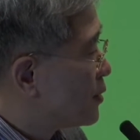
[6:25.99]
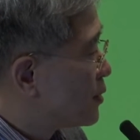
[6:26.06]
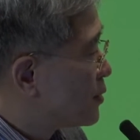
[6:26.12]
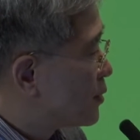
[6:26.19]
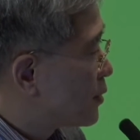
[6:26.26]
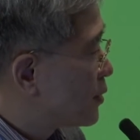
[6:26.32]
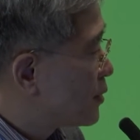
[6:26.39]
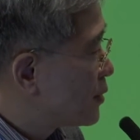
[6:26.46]

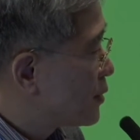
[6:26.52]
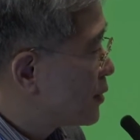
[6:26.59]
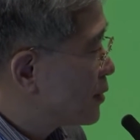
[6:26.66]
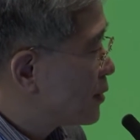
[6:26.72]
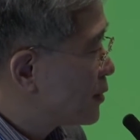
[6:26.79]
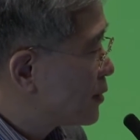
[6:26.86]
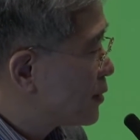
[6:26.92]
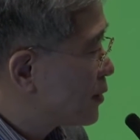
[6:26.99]
So
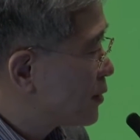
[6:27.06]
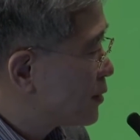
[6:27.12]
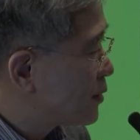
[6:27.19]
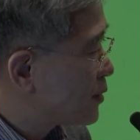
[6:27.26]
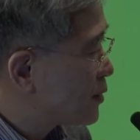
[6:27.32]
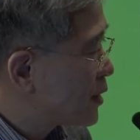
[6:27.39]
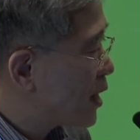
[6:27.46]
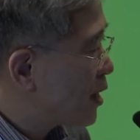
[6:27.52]
it's
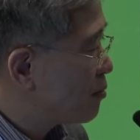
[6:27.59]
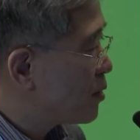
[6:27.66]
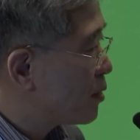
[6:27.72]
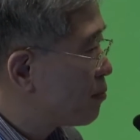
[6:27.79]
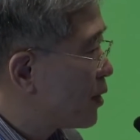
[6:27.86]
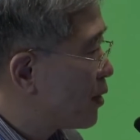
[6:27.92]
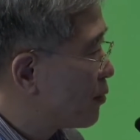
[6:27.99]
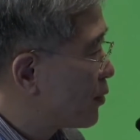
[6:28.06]
the time
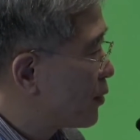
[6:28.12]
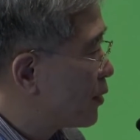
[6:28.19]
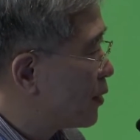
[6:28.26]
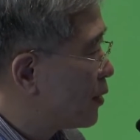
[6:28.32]
about